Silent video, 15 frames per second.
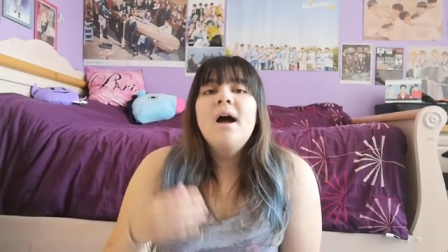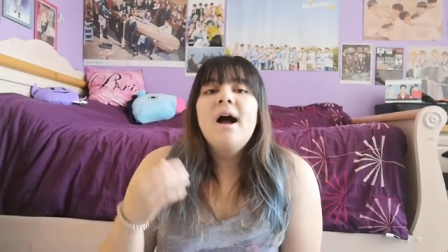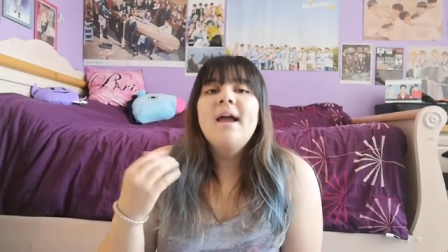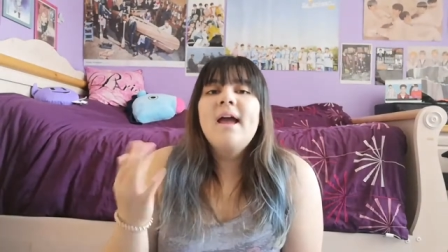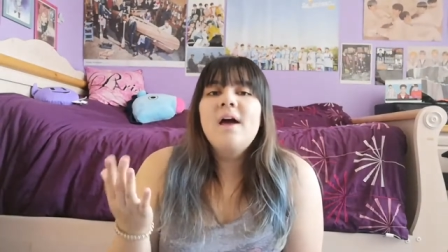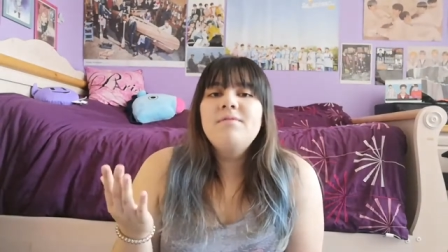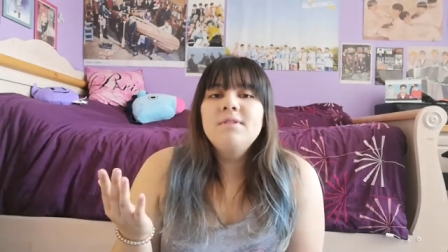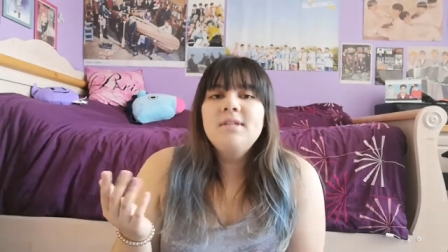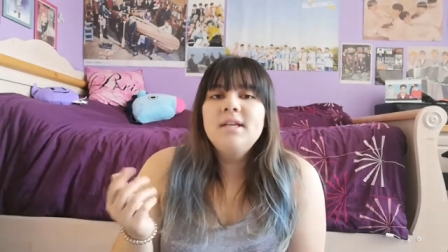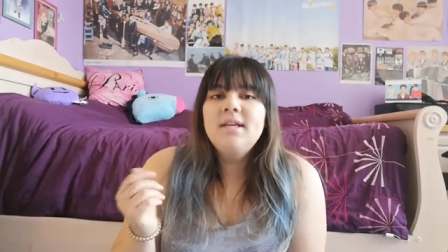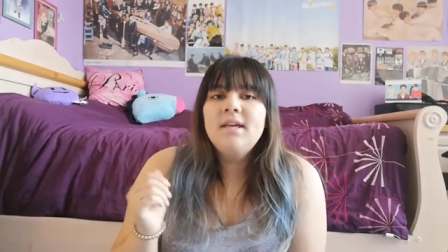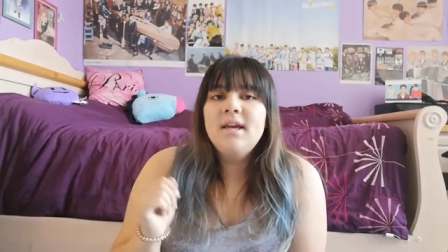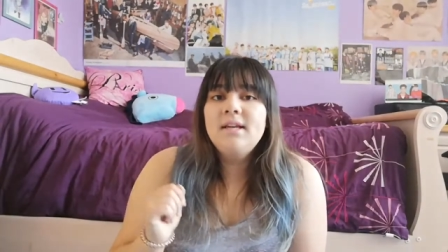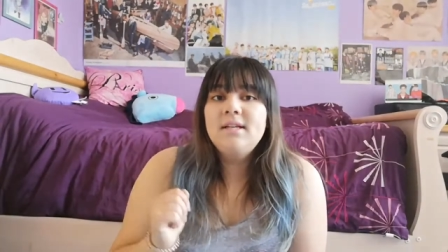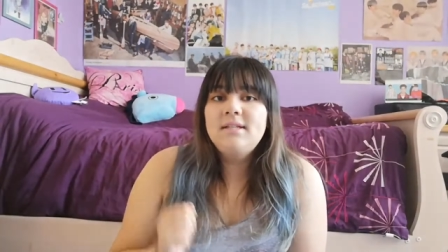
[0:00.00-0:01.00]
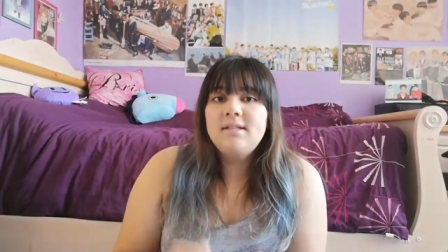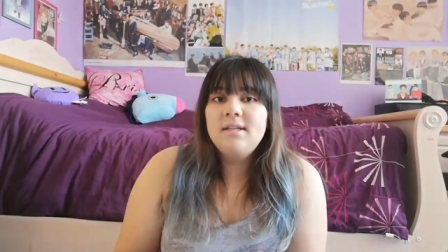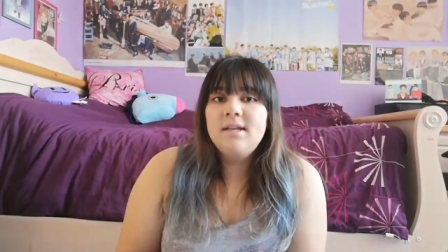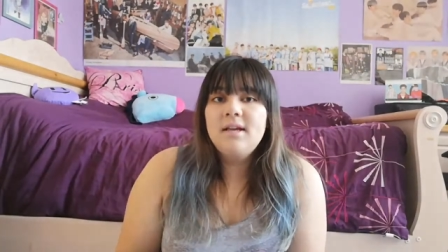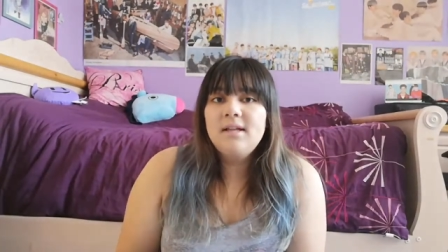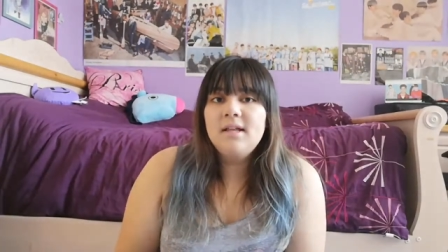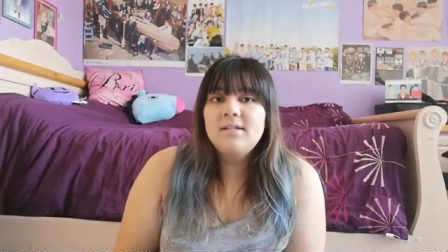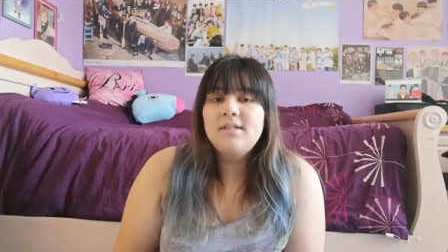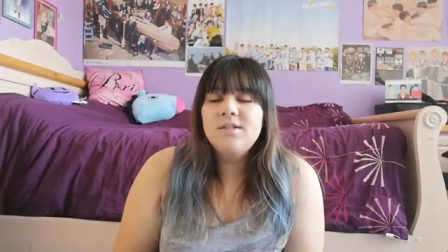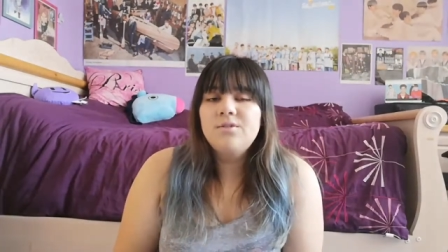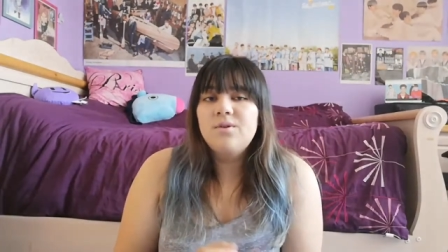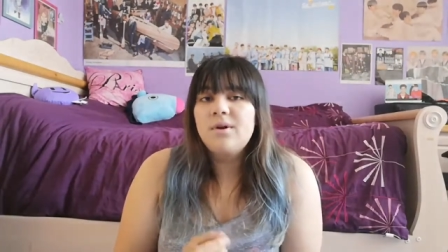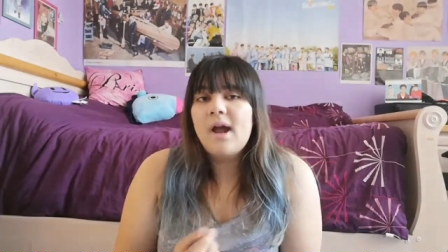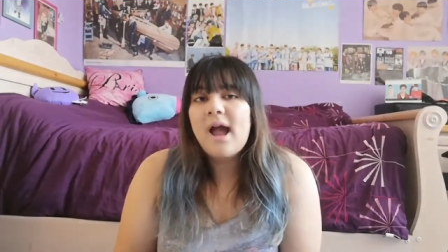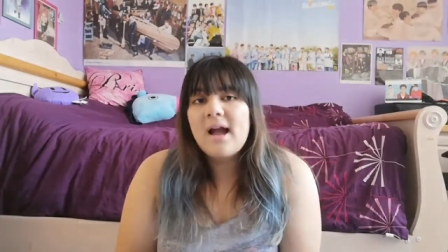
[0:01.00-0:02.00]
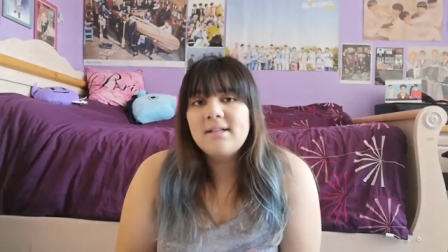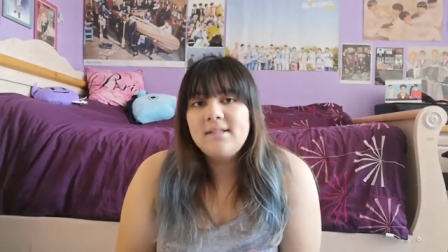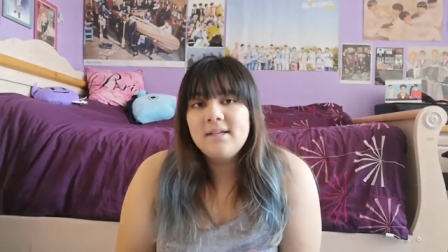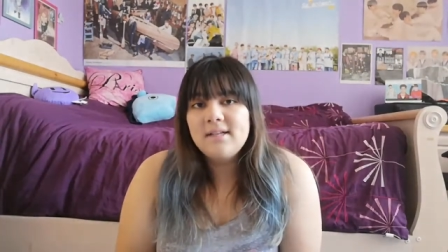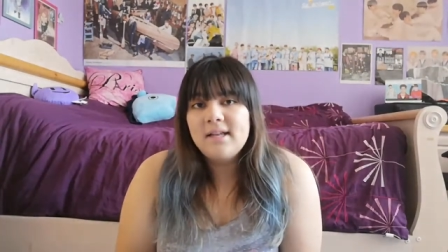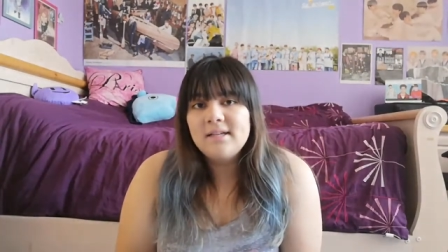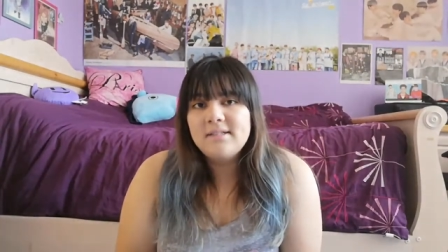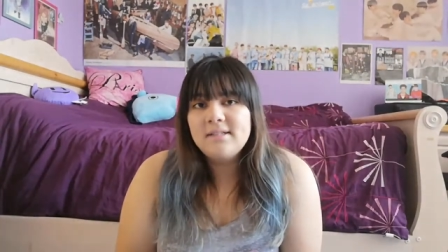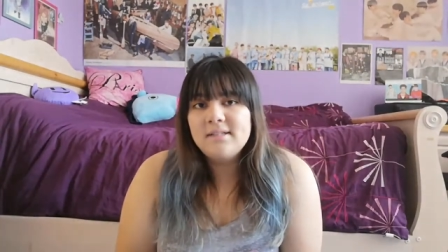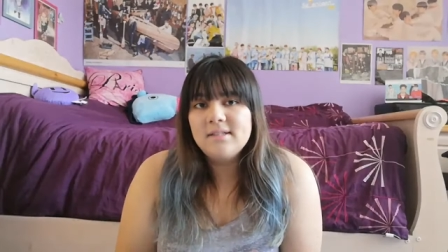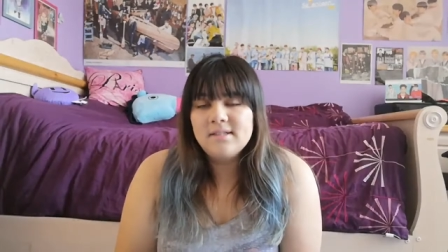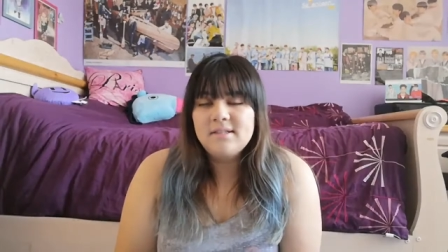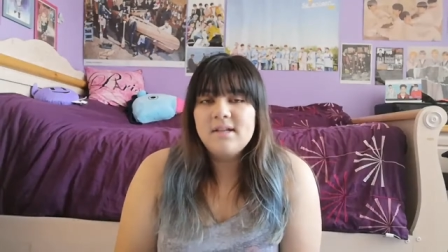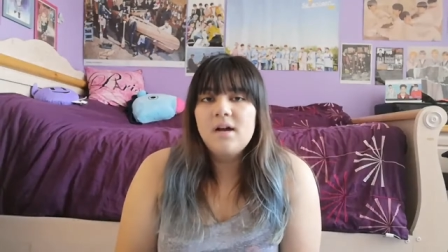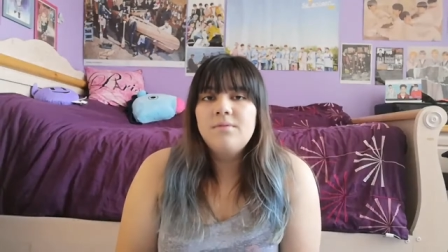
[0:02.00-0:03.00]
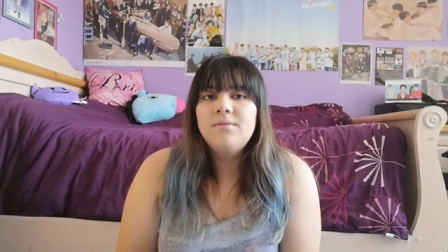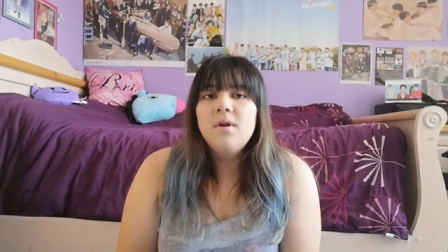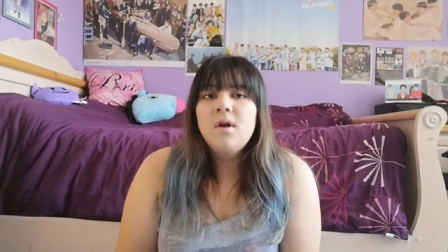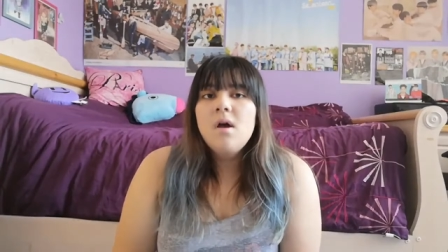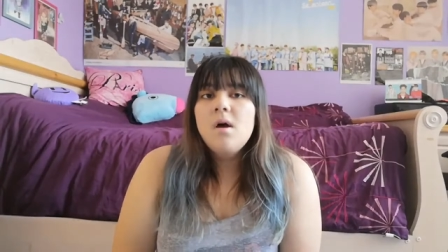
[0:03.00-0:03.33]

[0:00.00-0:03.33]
I haven't taken any singing lessons or acting lessons and stuff,